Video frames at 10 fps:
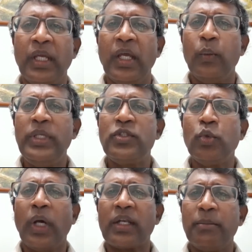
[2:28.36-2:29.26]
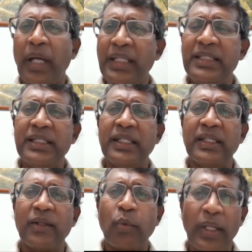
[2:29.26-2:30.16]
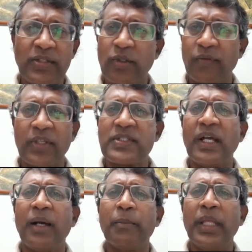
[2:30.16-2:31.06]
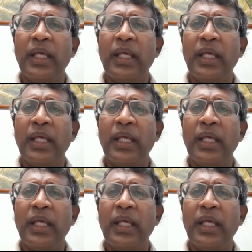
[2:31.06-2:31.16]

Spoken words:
We too are reminded in the rest of the psalm